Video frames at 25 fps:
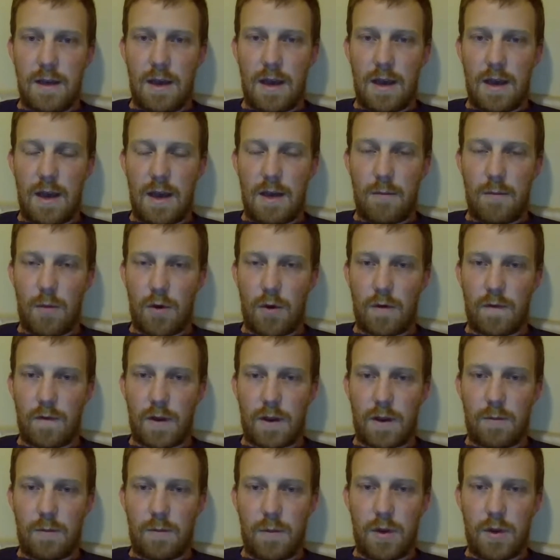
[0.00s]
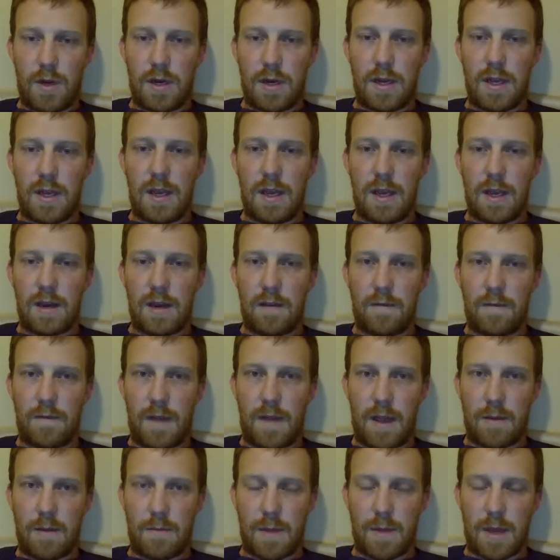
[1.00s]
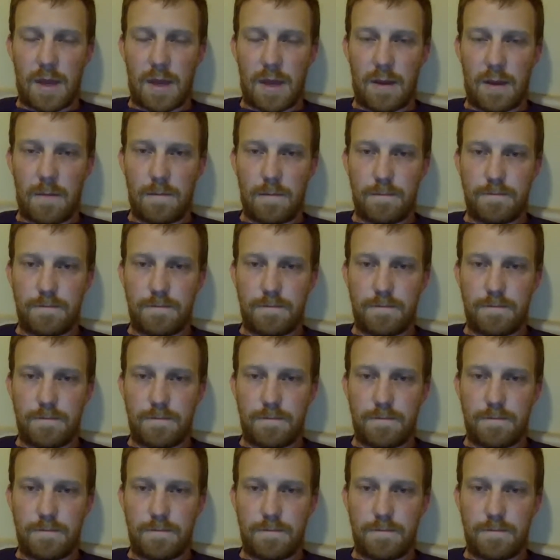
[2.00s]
more of a community and a family